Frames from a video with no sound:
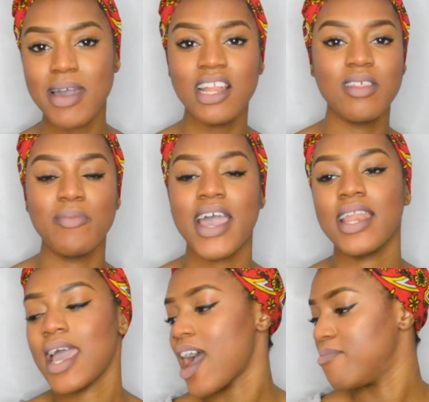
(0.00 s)
matter the
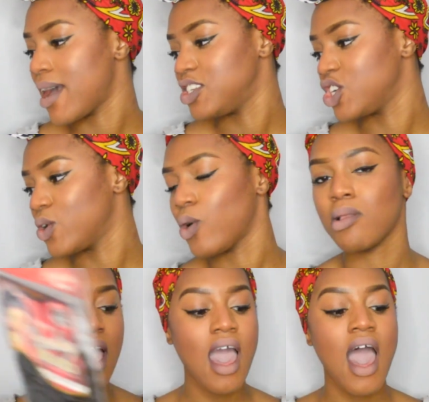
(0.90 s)
brand. I have Magic
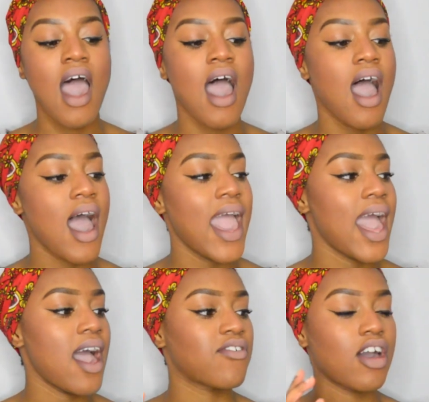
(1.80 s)
Gold. I
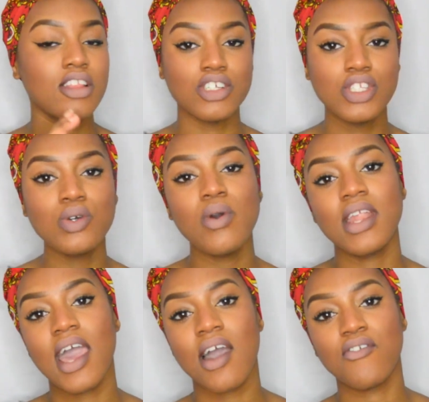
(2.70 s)
have color 2 and
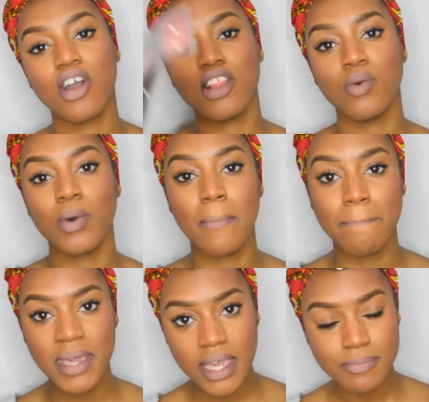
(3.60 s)
I have color
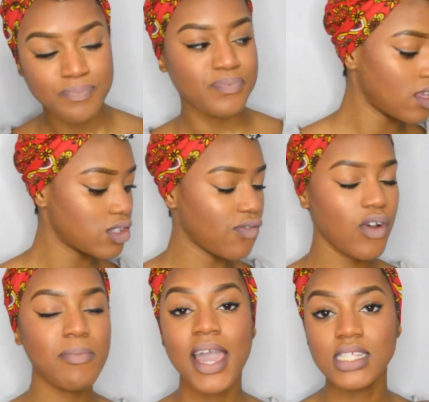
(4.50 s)
1B. So
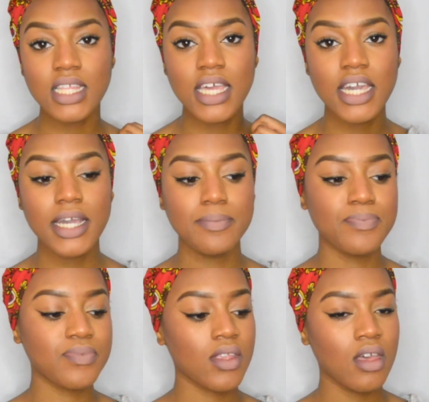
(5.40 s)
4 packs of the hair,
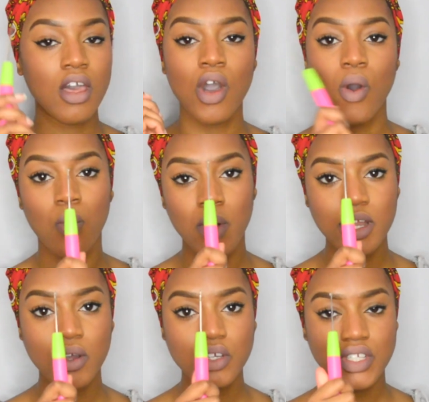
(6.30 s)

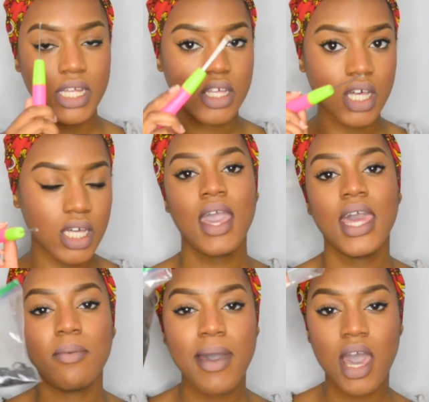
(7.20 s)
1 crochet hook,
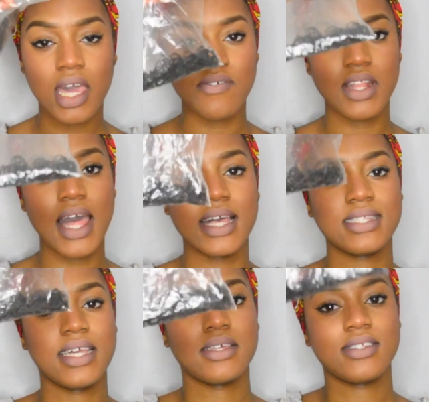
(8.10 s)
and a pack of
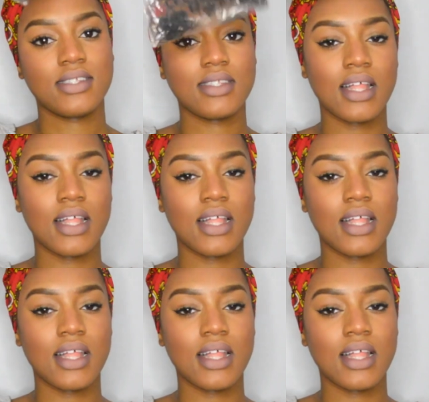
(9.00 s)
elastics.